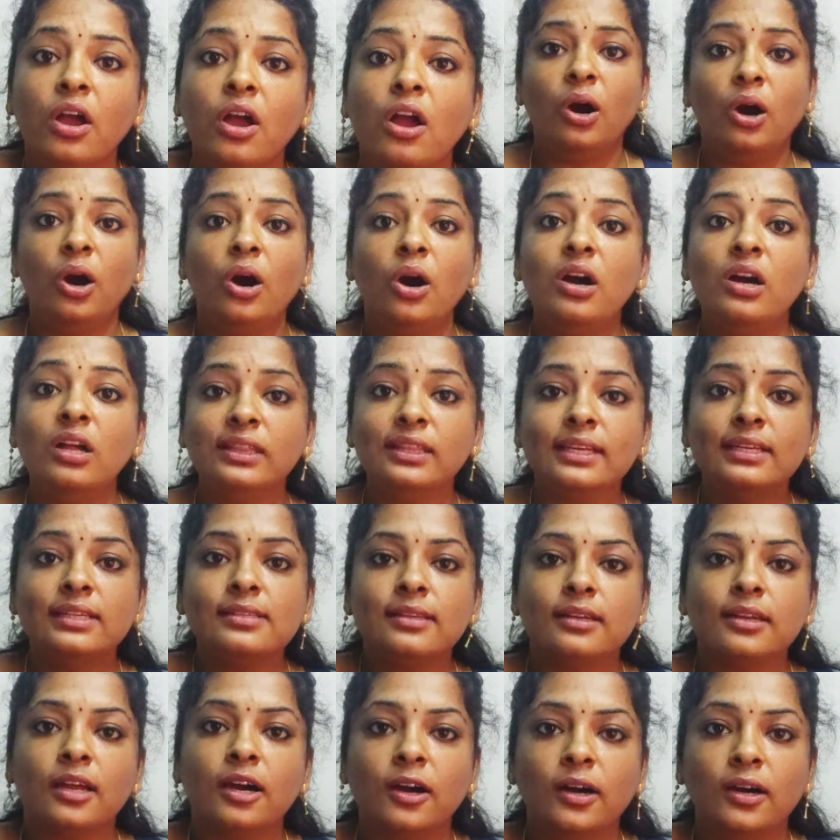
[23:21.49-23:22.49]
All
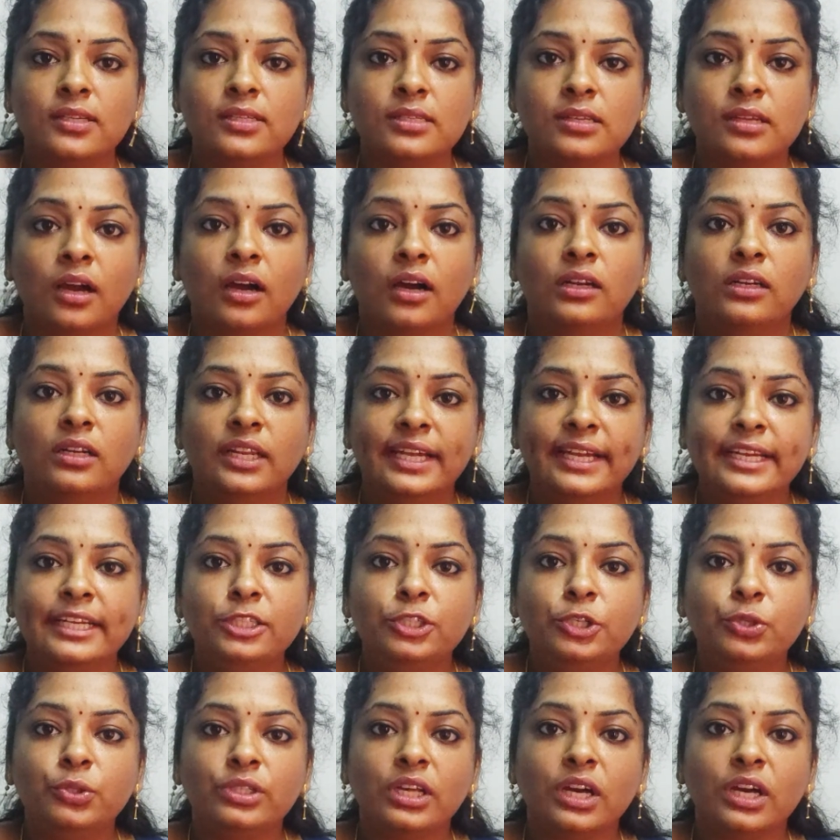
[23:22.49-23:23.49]
these laws led
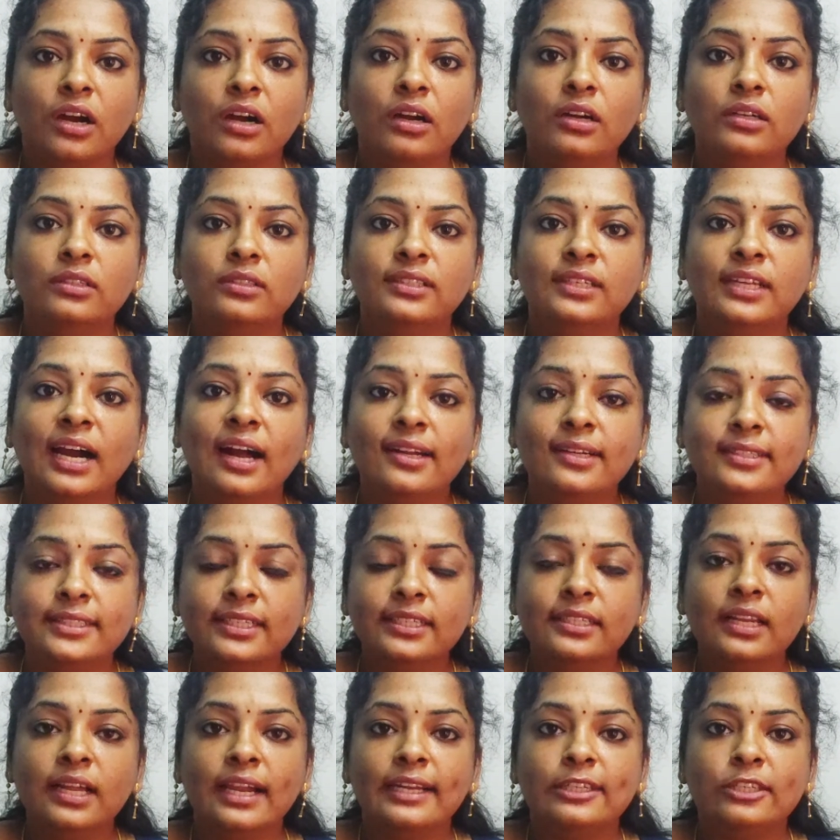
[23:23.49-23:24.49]
to the
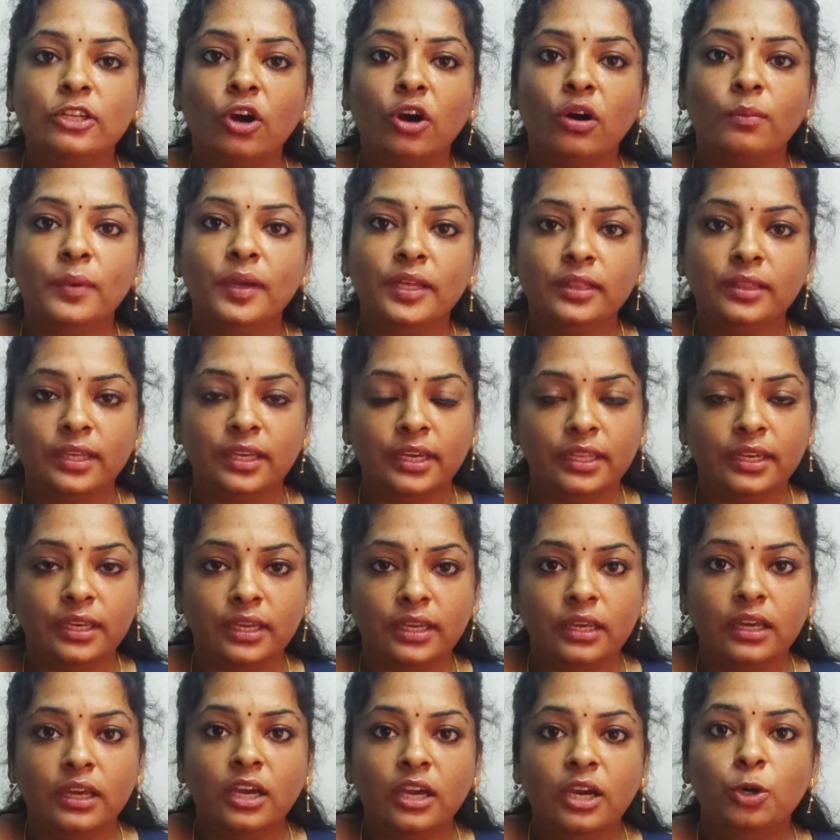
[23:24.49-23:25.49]
Dalton atomic
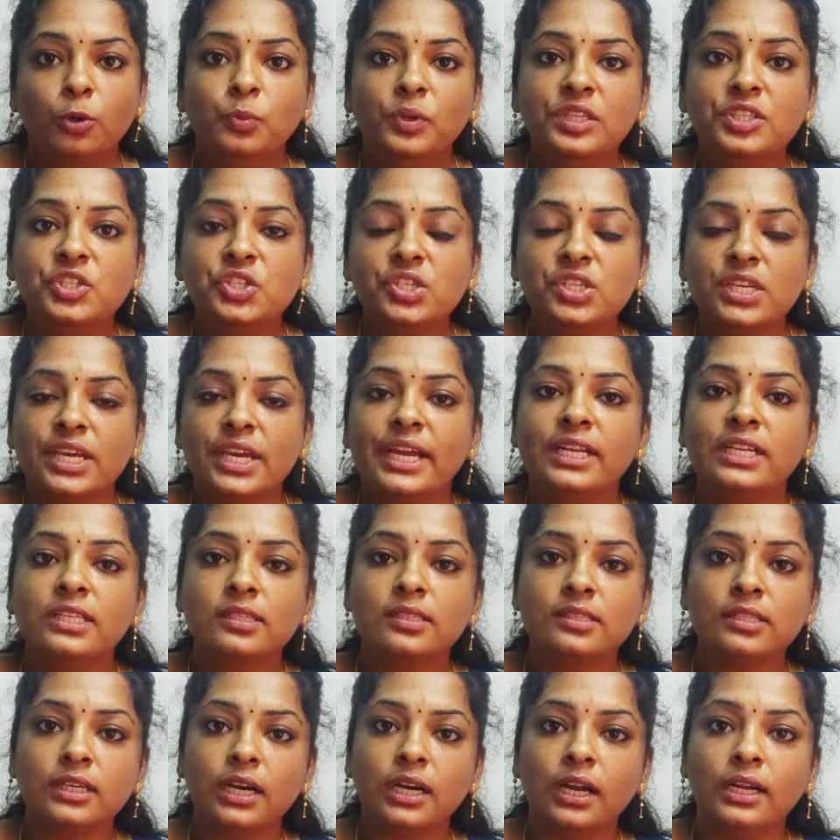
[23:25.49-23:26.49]
theory, which states
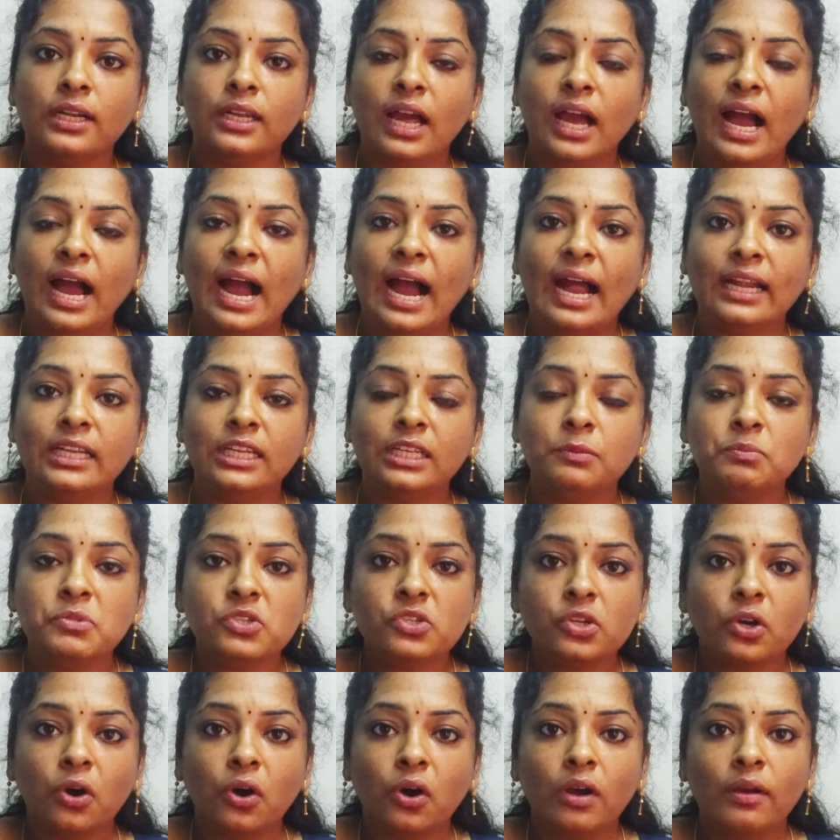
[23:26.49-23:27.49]
that atoms
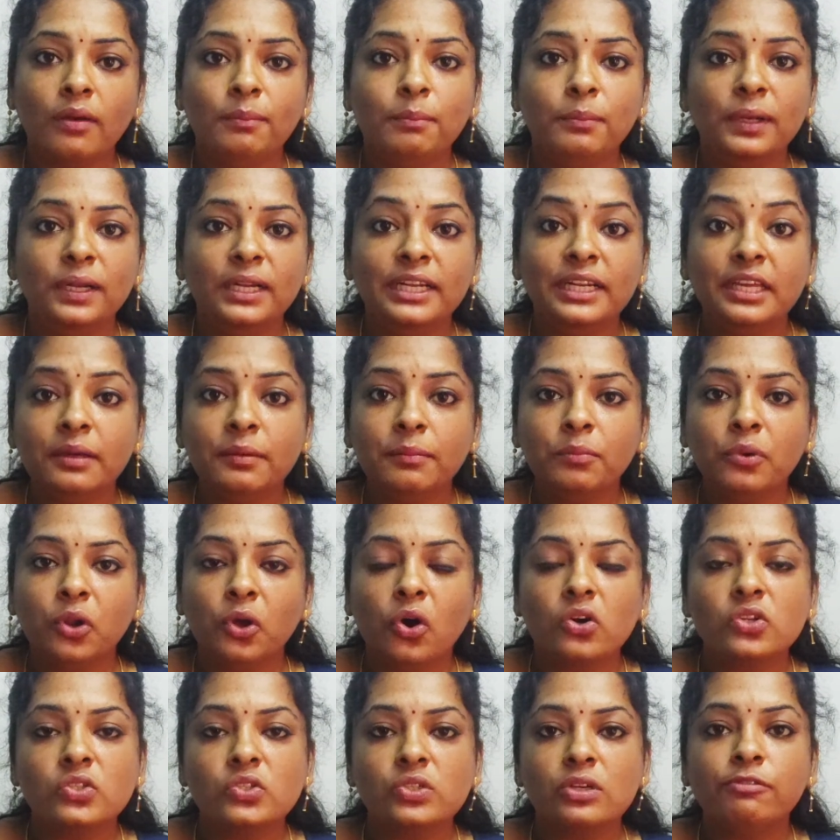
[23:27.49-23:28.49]
are building
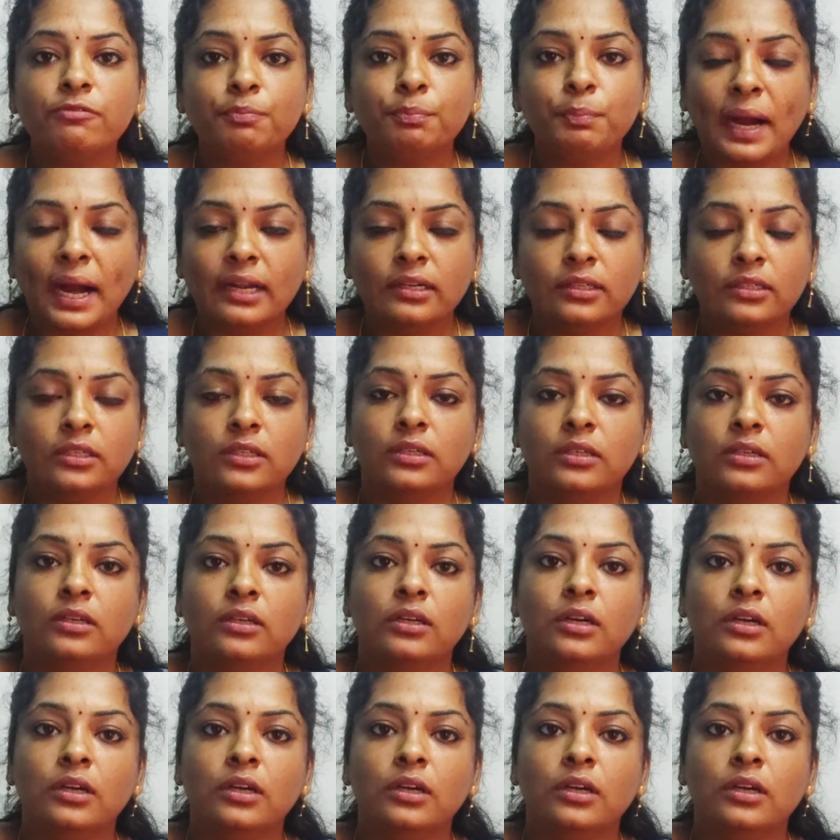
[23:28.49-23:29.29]
blocks of matter.